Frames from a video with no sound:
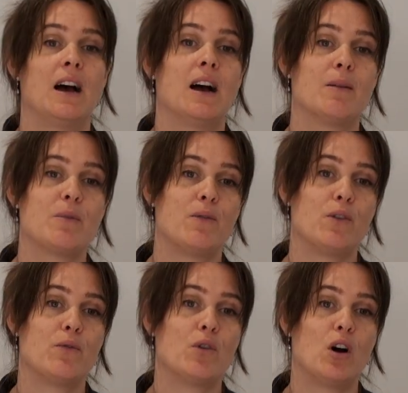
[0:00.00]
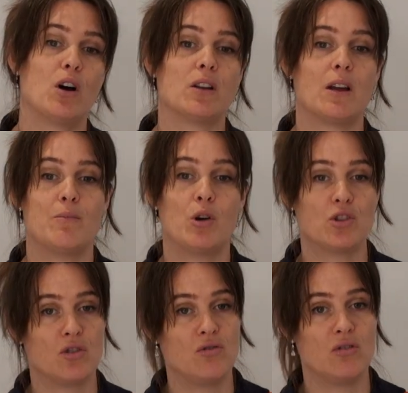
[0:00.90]
If you've got
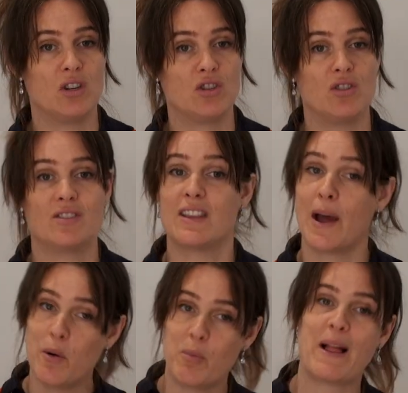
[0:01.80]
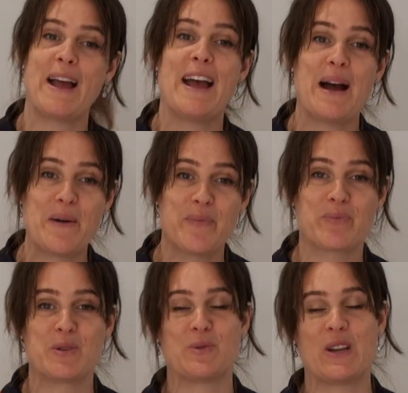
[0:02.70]
emotional issues, they will play
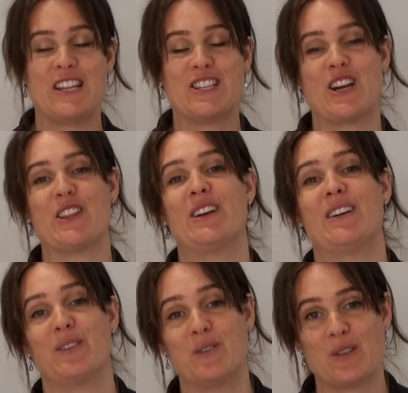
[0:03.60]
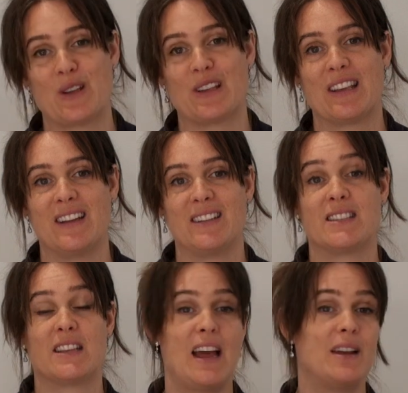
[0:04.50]
out between each other or with other
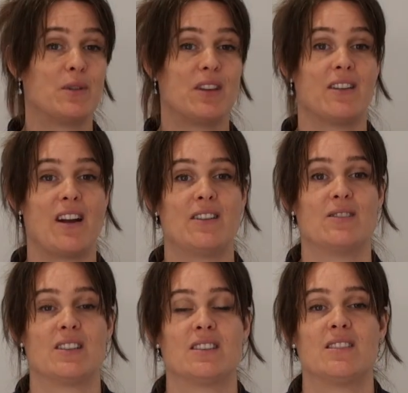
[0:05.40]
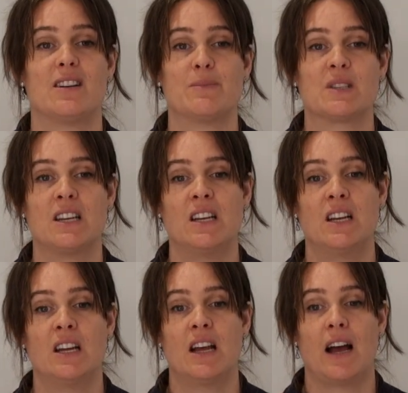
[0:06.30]
kids and with other adults at times,
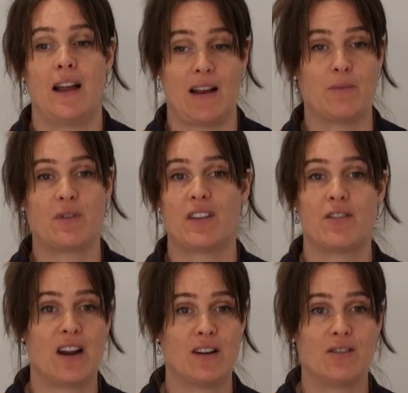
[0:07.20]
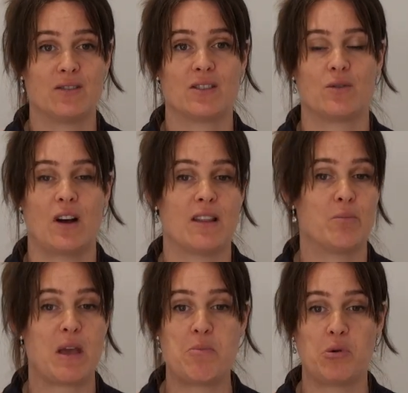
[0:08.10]
and with other adults or other
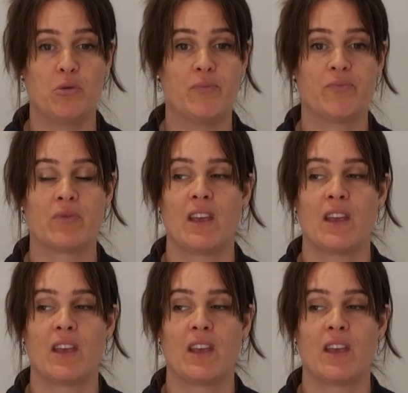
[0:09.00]
people.